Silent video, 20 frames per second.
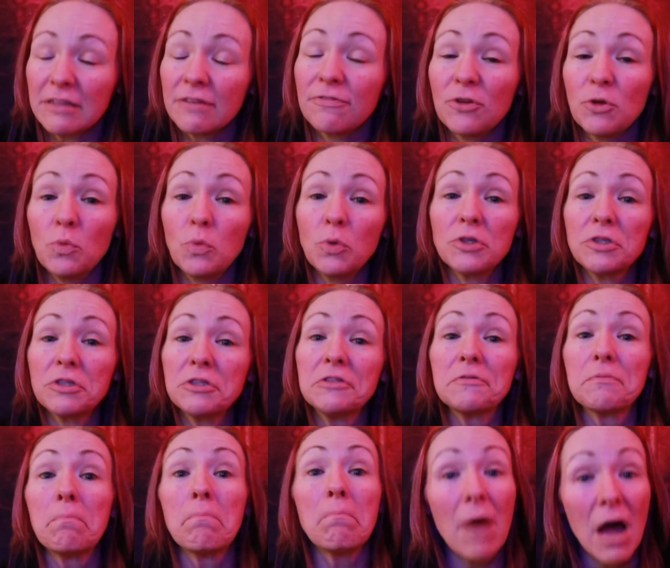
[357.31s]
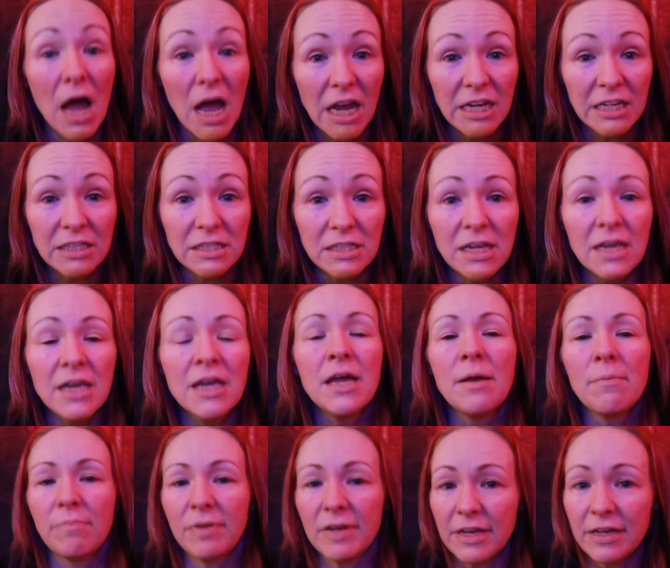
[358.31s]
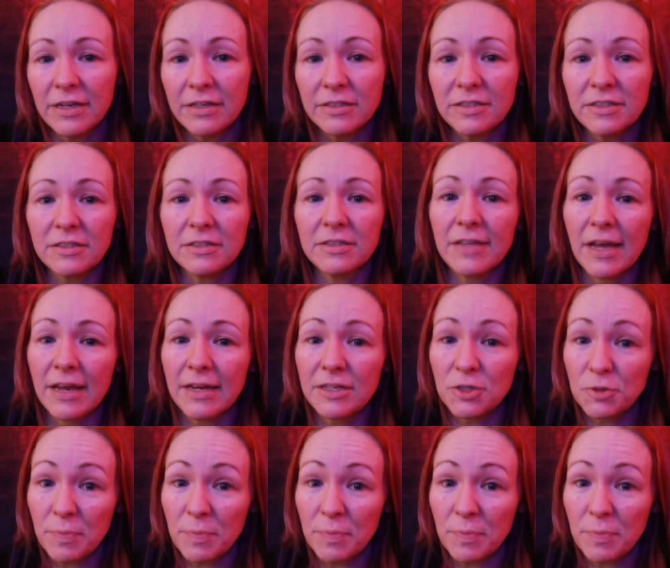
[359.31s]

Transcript: if you wouldn't mind, please send